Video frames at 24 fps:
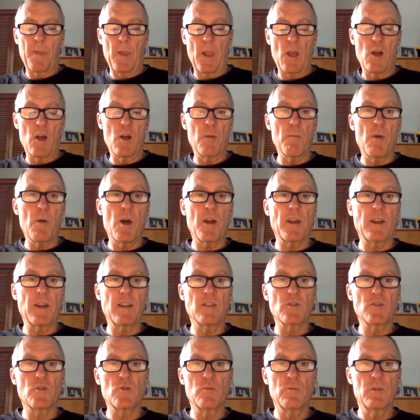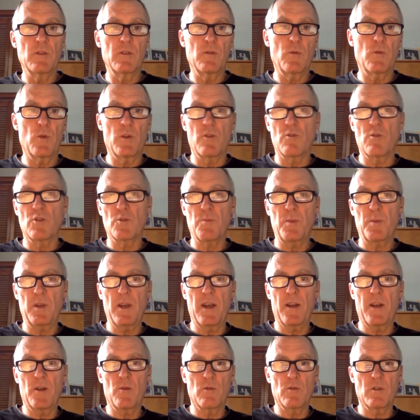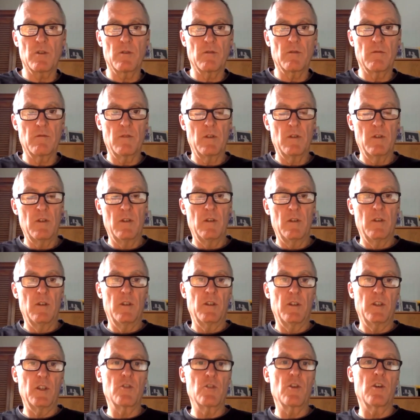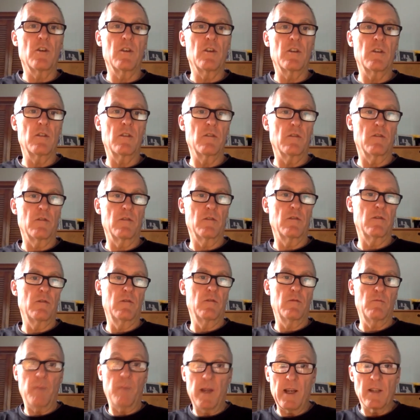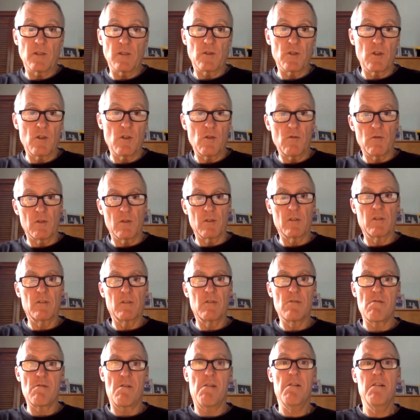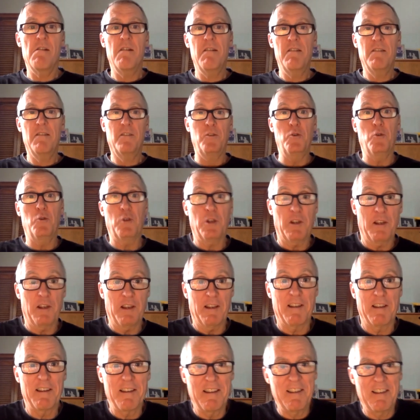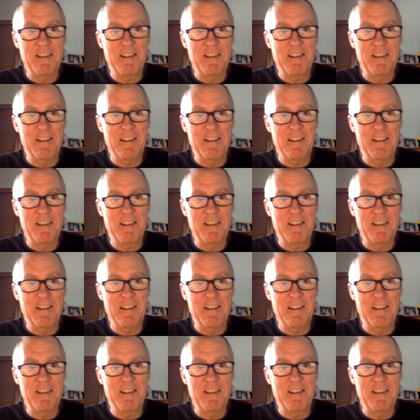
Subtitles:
harmonic instrument, whether it's piano or guitar or banjo or ukulele.